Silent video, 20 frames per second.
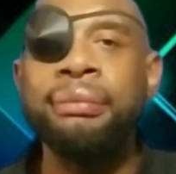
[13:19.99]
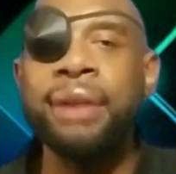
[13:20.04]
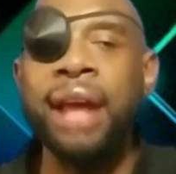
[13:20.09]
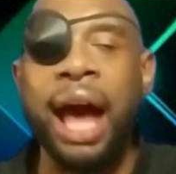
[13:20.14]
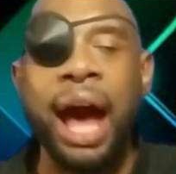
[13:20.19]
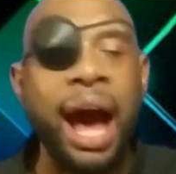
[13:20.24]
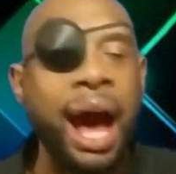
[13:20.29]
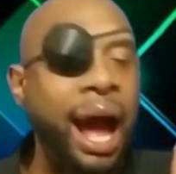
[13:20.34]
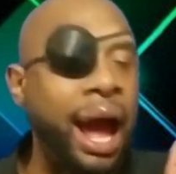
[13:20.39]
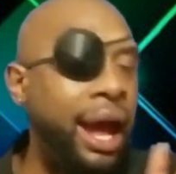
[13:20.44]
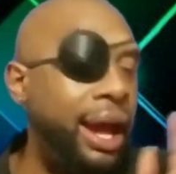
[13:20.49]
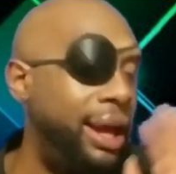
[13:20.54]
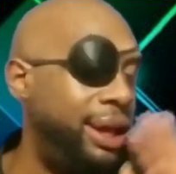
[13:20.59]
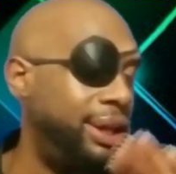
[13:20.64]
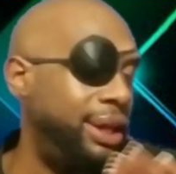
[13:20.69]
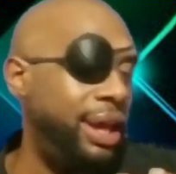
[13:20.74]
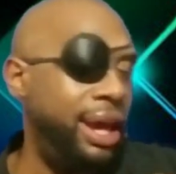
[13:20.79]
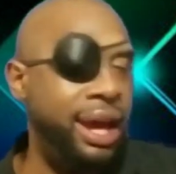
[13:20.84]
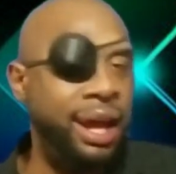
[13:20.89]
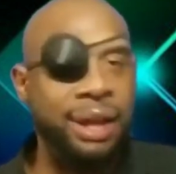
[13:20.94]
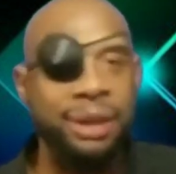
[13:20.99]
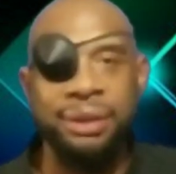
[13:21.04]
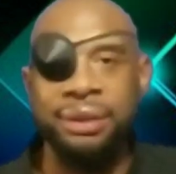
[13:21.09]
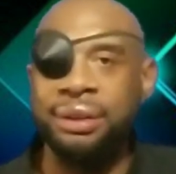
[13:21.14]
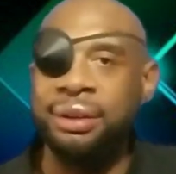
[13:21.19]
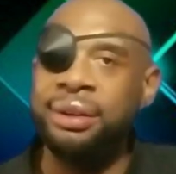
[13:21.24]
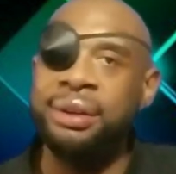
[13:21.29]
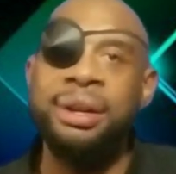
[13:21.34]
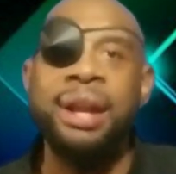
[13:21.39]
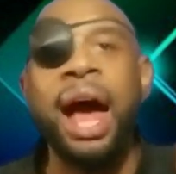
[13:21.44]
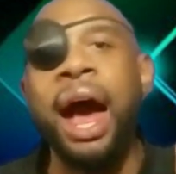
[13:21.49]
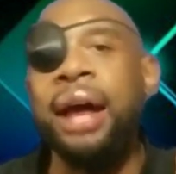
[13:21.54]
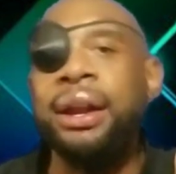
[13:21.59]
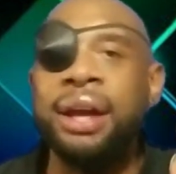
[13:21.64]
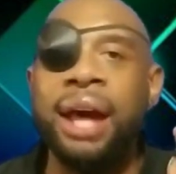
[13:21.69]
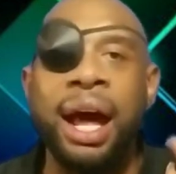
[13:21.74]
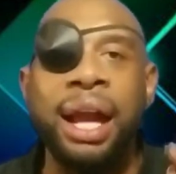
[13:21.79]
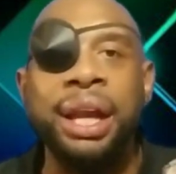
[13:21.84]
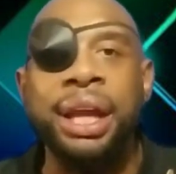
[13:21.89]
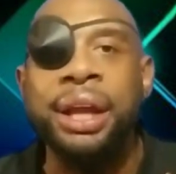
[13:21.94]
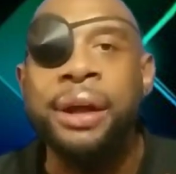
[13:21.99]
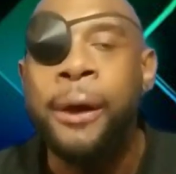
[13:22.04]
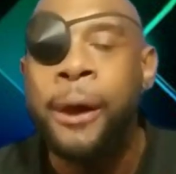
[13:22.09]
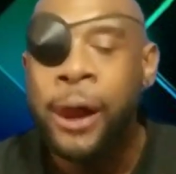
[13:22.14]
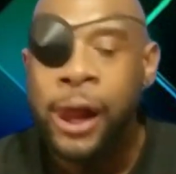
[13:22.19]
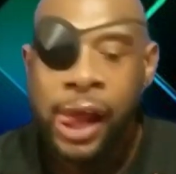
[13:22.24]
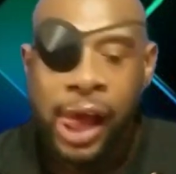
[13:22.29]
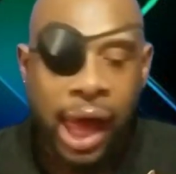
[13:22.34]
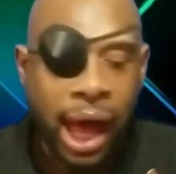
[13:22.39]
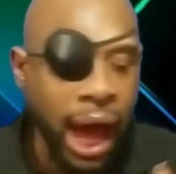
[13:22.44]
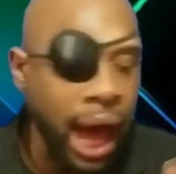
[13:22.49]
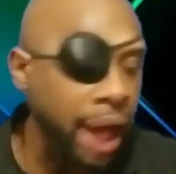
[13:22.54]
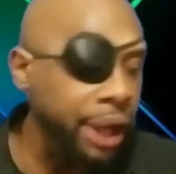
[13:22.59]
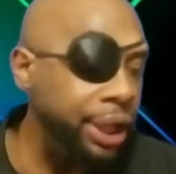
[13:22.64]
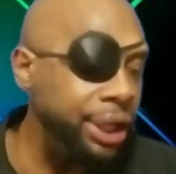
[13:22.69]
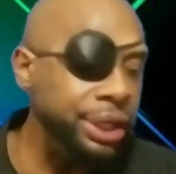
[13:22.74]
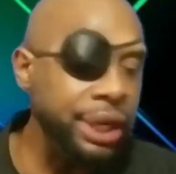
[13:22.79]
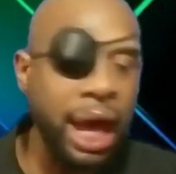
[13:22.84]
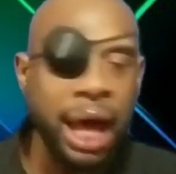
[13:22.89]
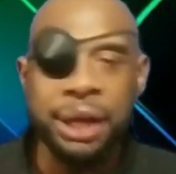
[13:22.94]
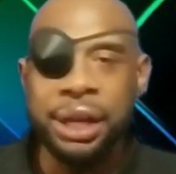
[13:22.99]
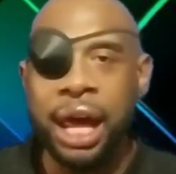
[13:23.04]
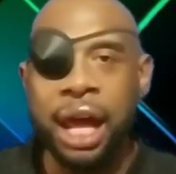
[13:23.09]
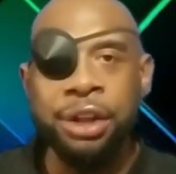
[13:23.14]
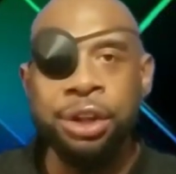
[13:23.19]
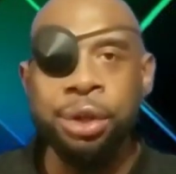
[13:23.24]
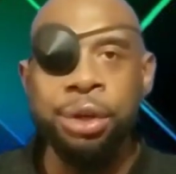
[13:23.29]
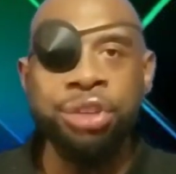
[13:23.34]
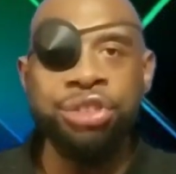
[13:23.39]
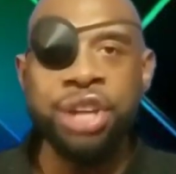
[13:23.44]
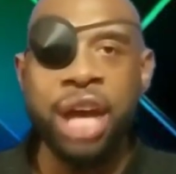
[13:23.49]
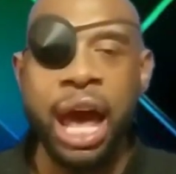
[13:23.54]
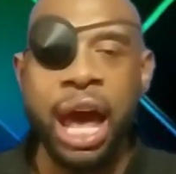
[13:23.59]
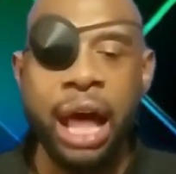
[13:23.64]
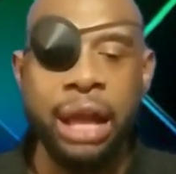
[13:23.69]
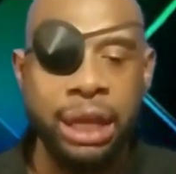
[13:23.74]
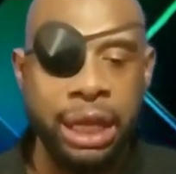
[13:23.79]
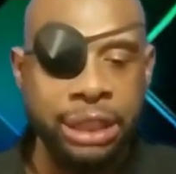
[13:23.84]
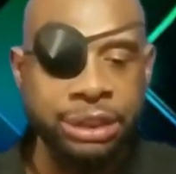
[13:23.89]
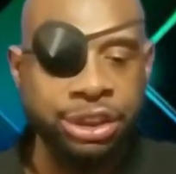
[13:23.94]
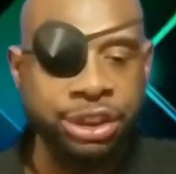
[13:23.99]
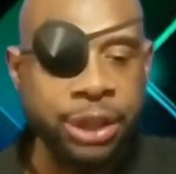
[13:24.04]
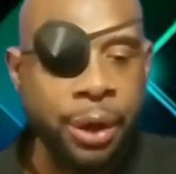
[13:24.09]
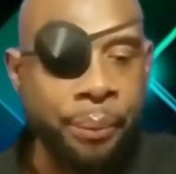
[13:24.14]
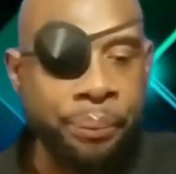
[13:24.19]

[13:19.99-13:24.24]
I cannot, honey. I could not not do the challenge.